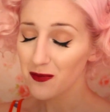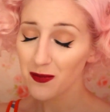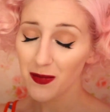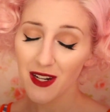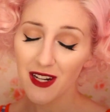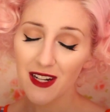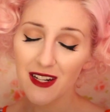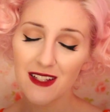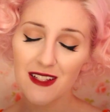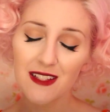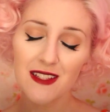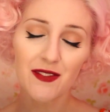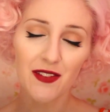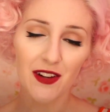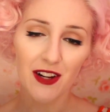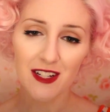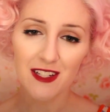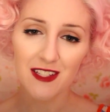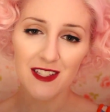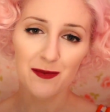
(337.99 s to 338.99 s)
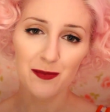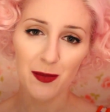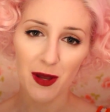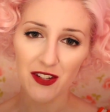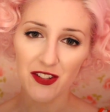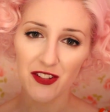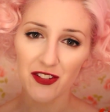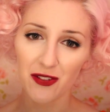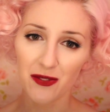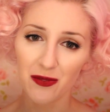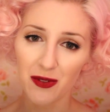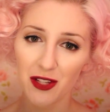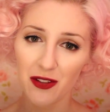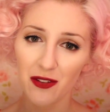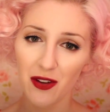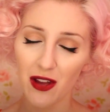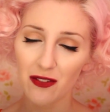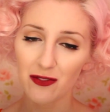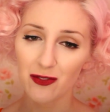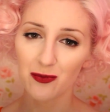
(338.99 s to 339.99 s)
But it is very special when
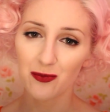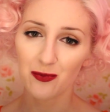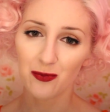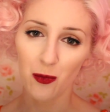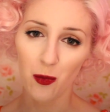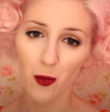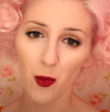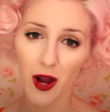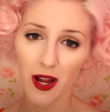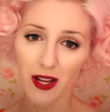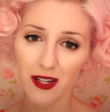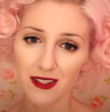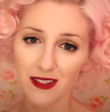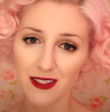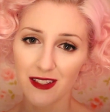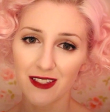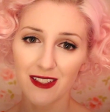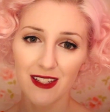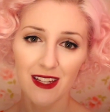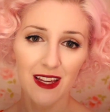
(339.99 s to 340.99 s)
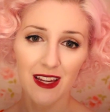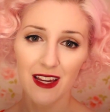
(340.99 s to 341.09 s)
you have one